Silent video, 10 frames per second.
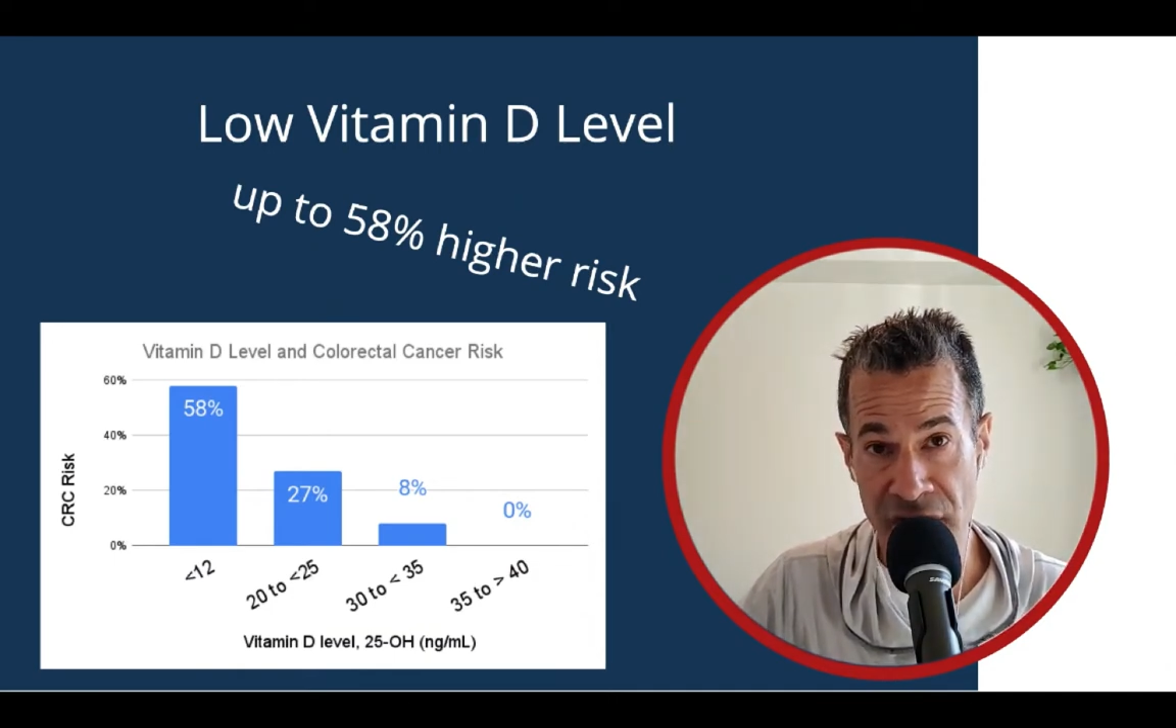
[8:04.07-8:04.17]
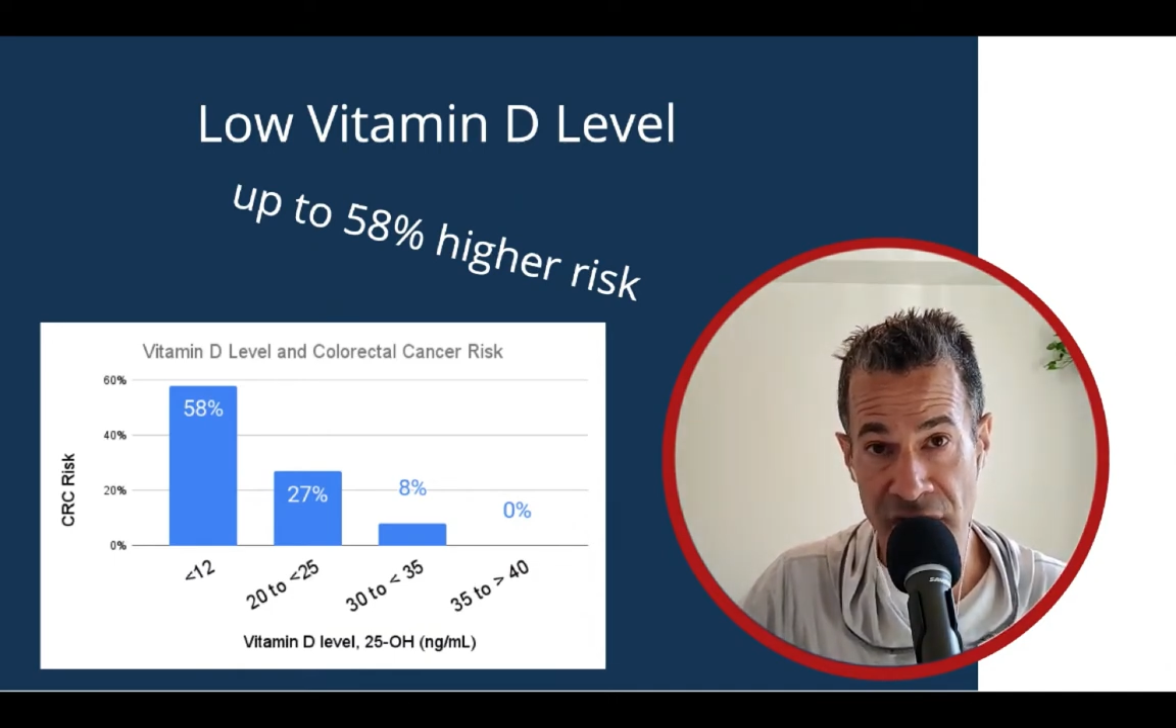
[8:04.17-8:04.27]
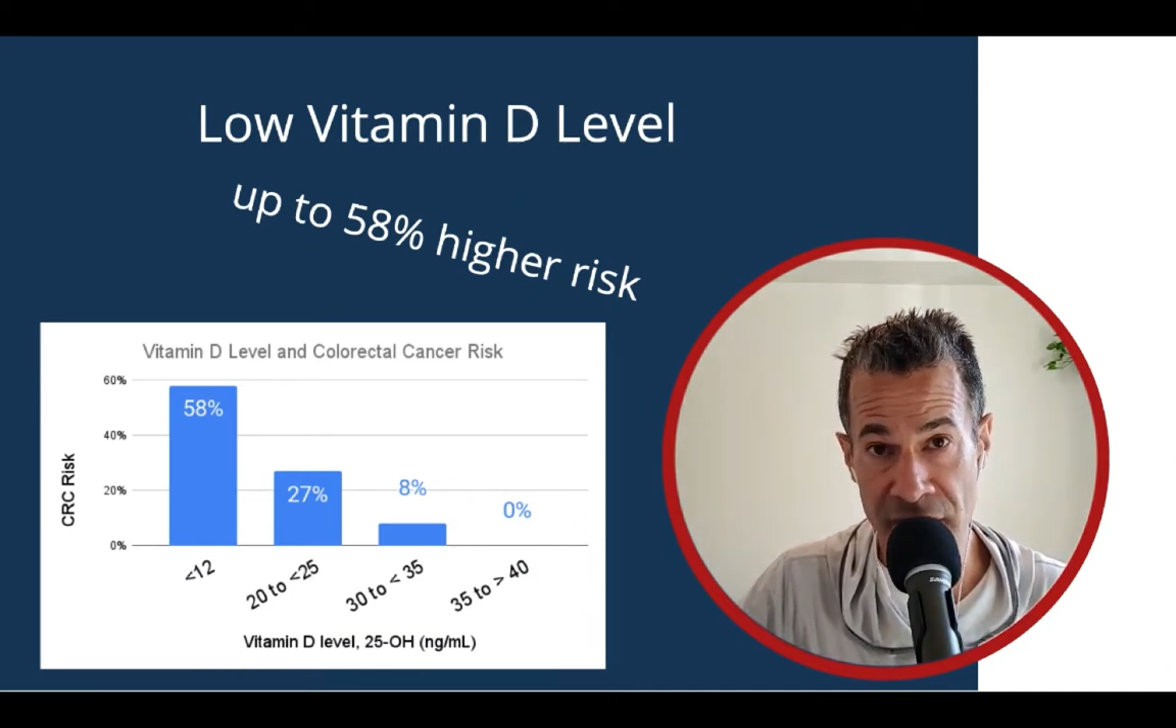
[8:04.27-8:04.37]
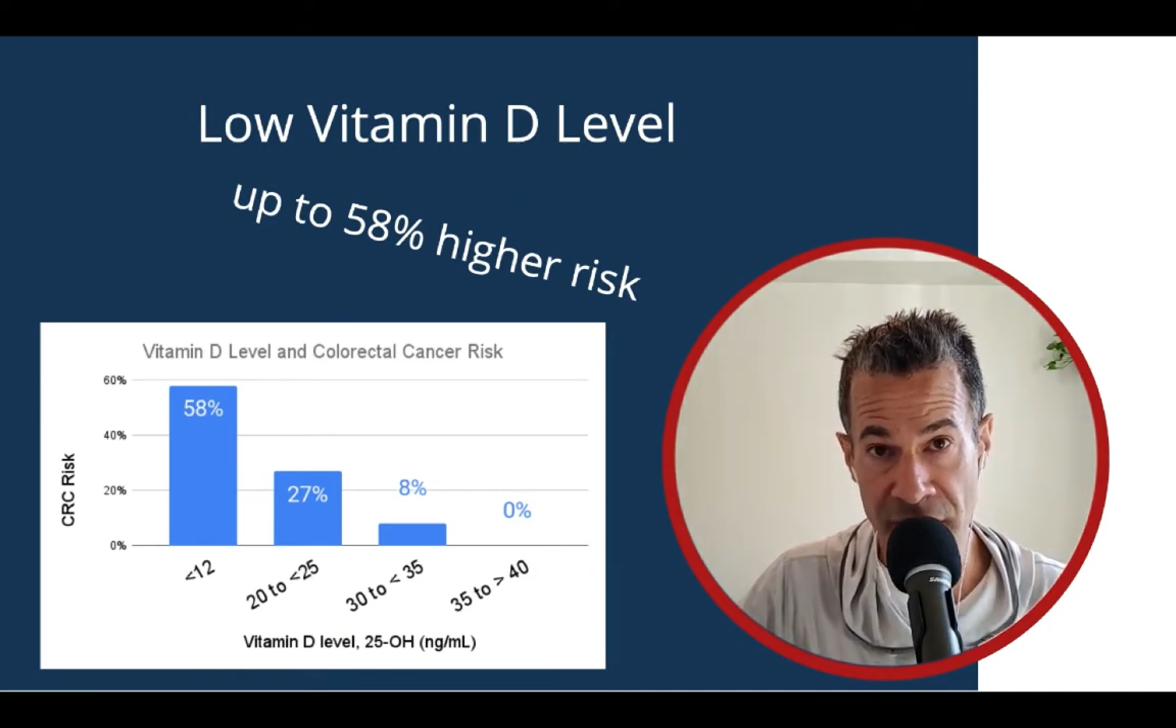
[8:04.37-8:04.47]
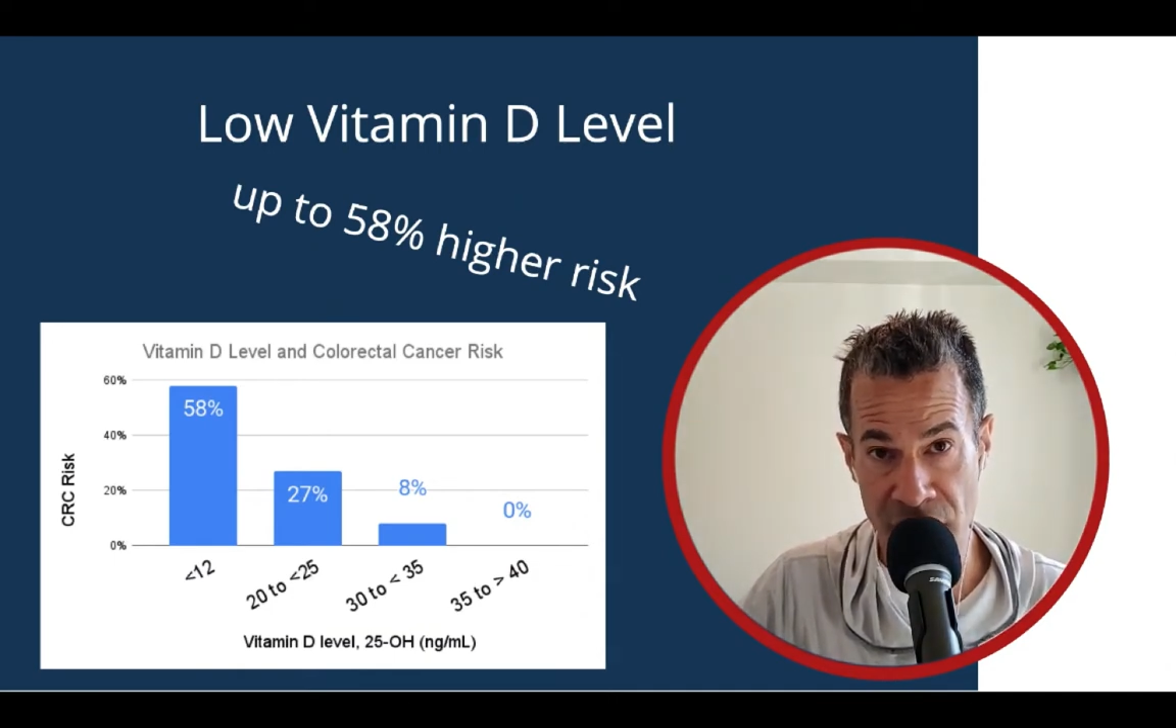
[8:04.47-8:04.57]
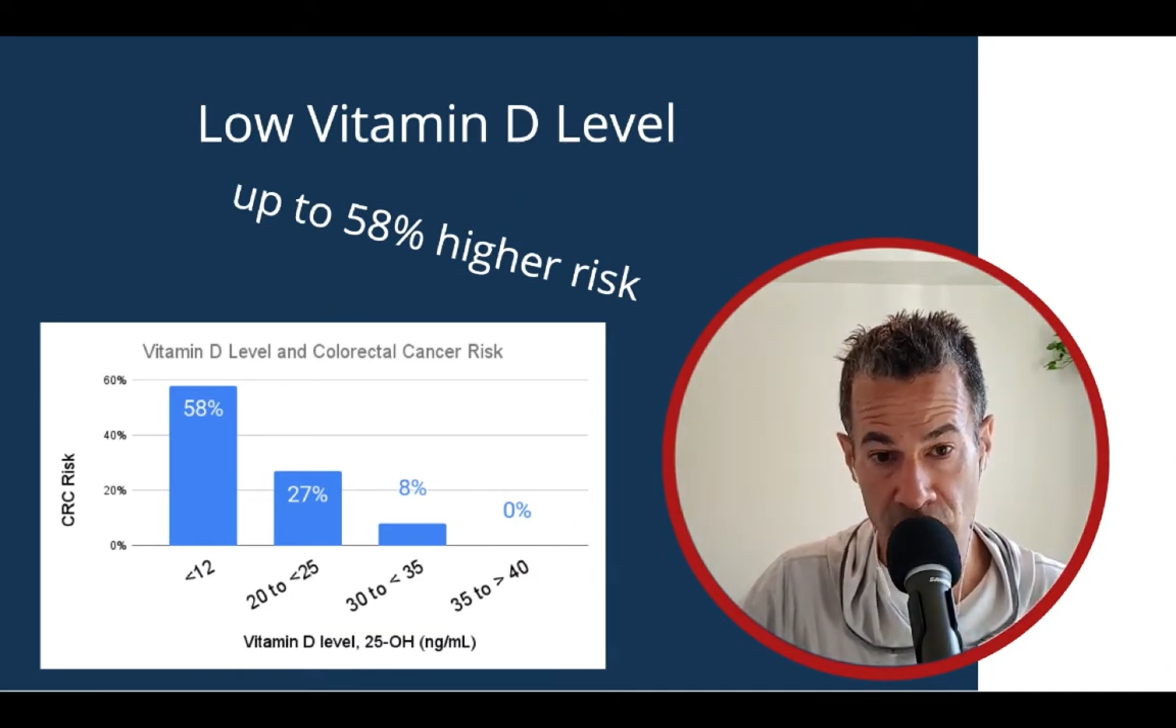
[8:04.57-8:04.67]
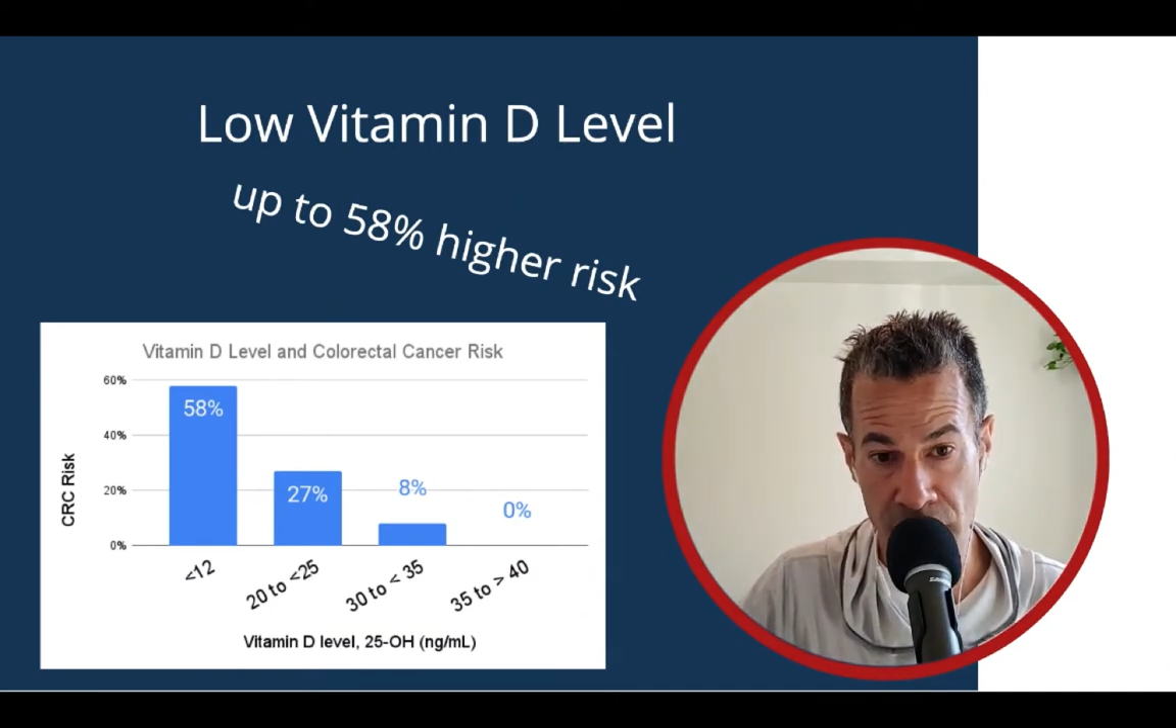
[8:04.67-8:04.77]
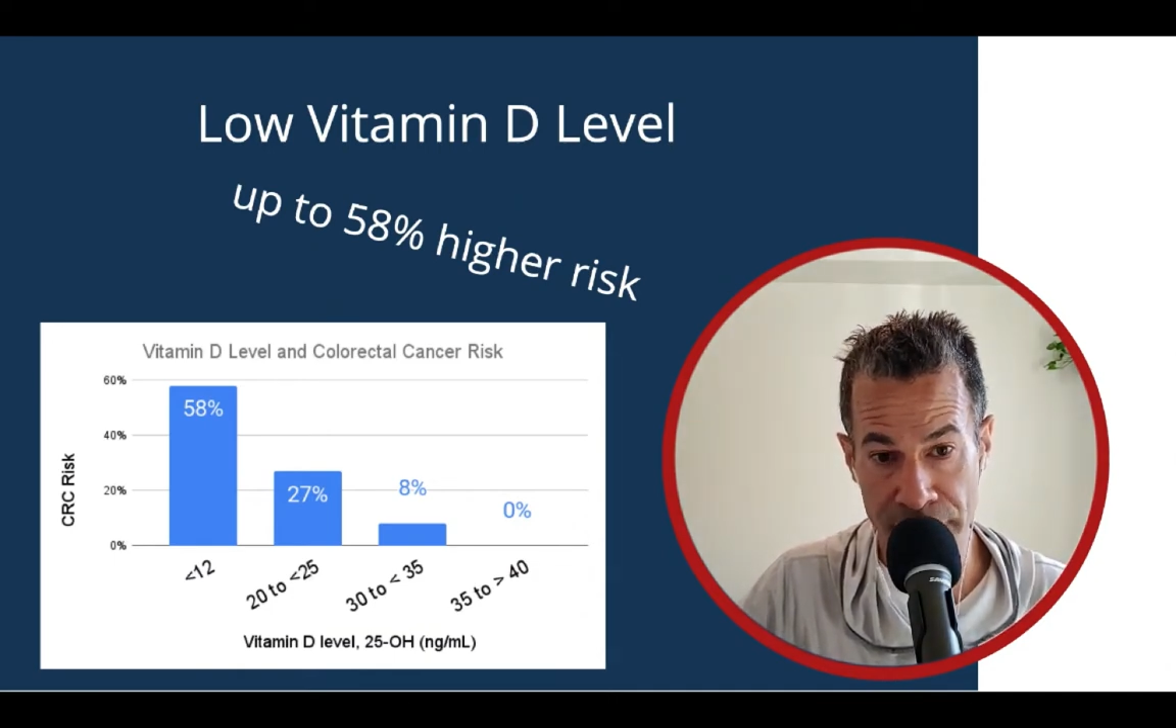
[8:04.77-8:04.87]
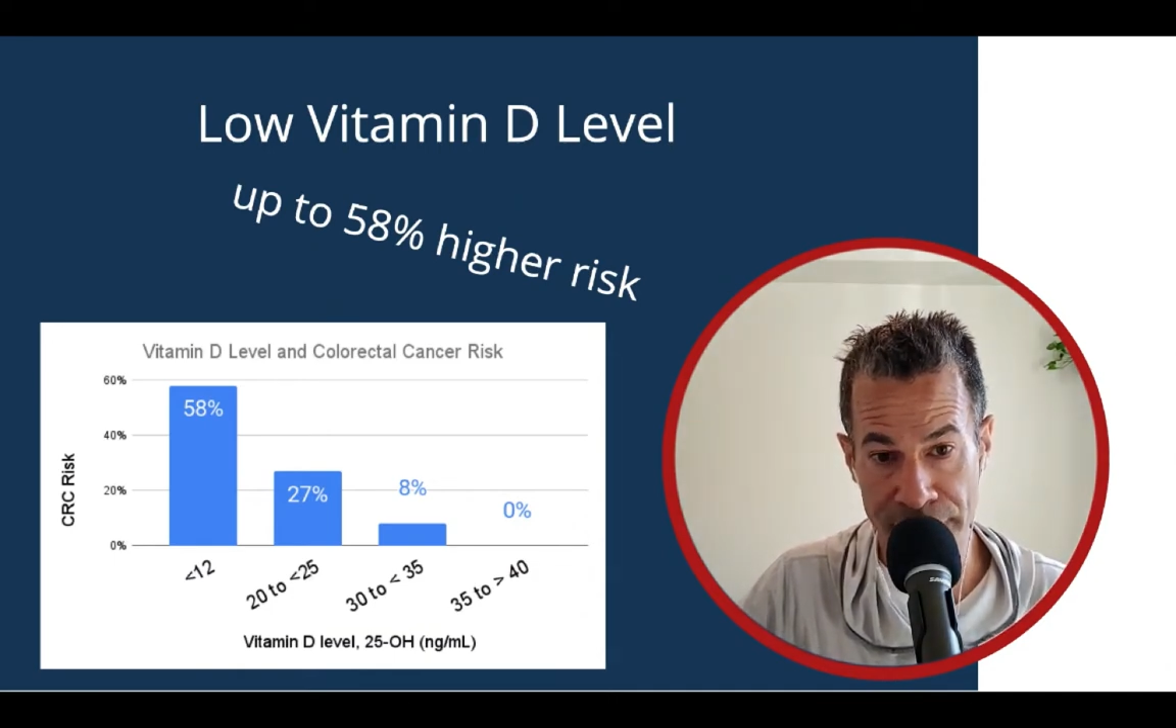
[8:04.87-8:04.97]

individual.